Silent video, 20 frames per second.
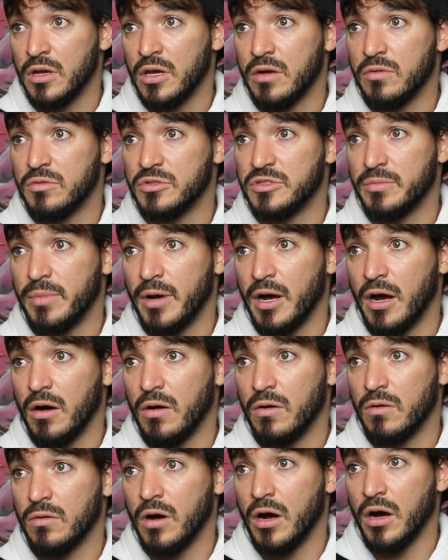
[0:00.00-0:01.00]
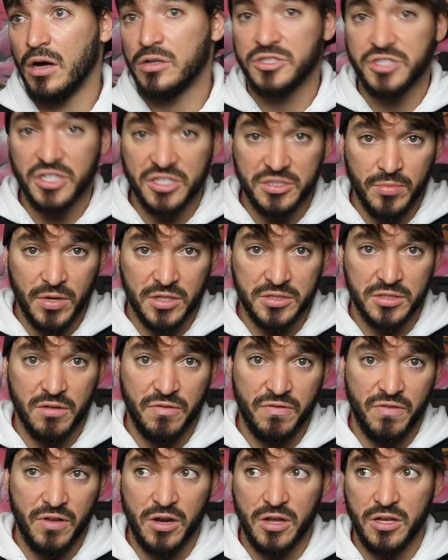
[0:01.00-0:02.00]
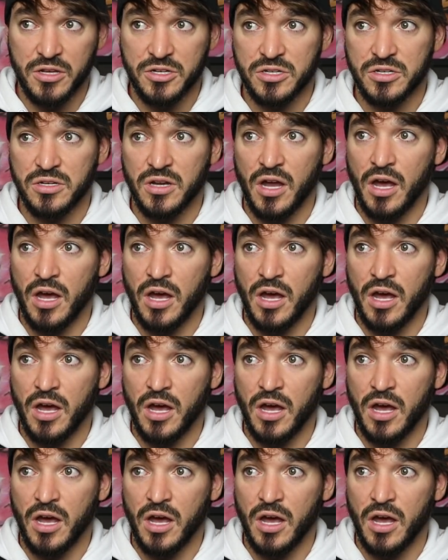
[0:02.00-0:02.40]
It was about 6 months to finish,